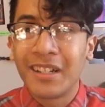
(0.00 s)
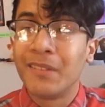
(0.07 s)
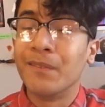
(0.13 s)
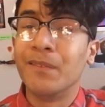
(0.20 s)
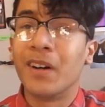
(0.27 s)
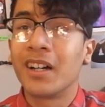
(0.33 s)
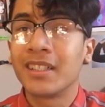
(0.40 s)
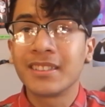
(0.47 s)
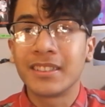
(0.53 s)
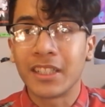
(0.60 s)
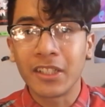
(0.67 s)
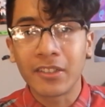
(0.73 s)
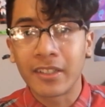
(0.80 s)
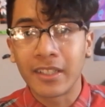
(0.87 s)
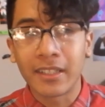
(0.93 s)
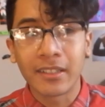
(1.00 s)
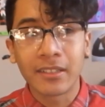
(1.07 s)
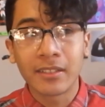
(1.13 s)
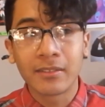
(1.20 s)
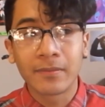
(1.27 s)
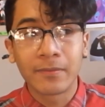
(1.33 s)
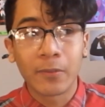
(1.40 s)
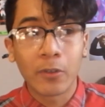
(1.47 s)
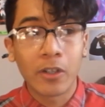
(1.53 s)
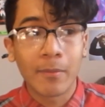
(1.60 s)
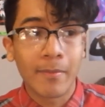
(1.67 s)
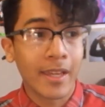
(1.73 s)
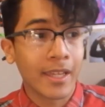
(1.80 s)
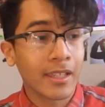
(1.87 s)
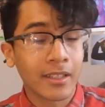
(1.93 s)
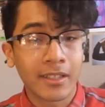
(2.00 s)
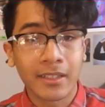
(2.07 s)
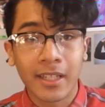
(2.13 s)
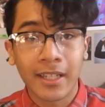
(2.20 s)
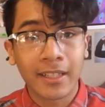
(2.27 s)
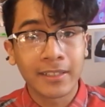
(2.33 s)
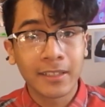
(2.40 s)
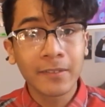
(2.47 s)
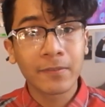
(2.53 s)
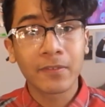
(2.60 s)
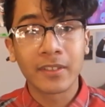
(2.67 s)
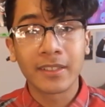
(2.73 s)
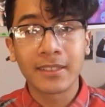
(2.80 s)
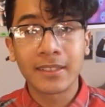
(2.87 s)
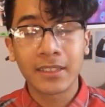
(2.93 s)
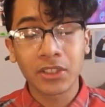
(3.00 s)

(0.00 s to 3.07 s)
volunteering for making a difference.